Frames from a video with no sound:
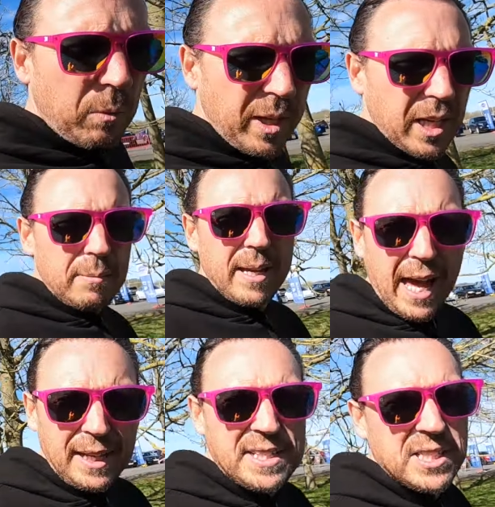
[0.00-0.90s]
we're going to be
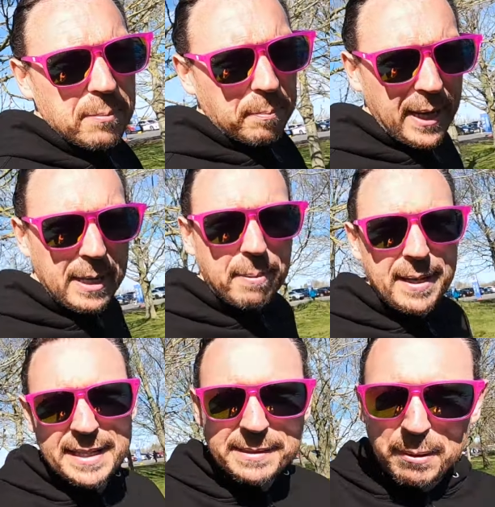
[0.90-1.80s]
hunting some
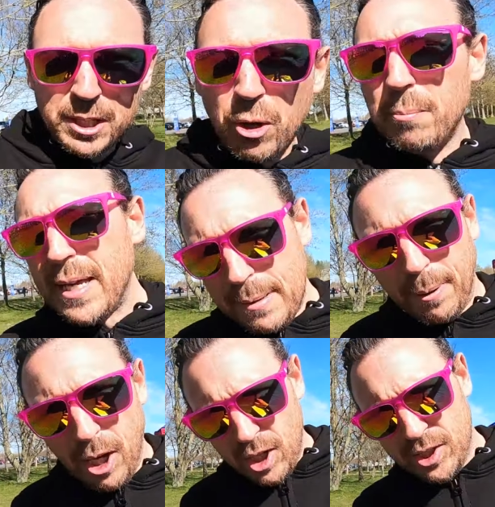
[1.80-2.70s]
PBs, but not me
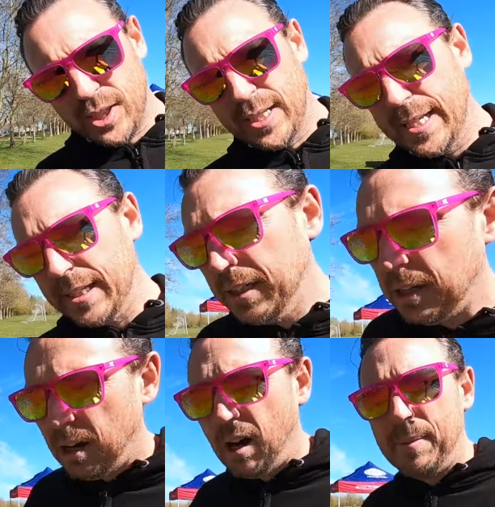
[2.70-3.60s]
personally.
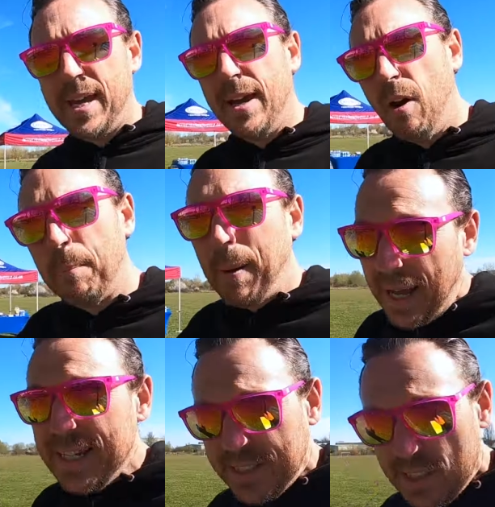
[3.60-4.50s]
I'm here on
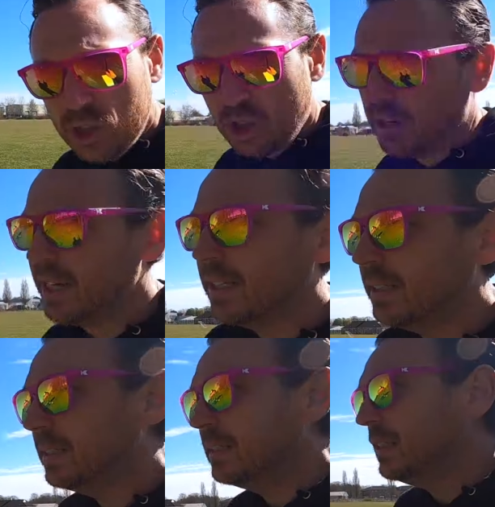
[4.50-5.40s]
pacing duty.
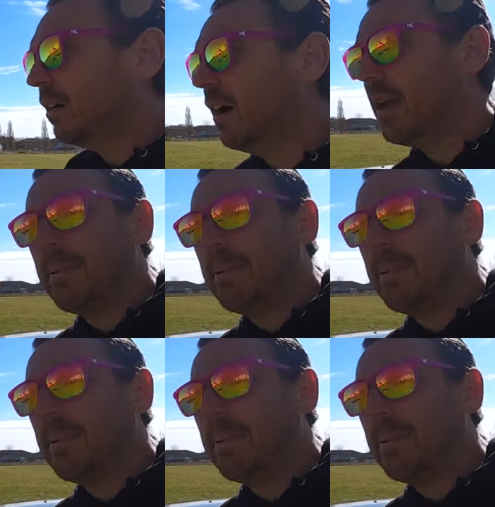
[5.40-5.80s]
I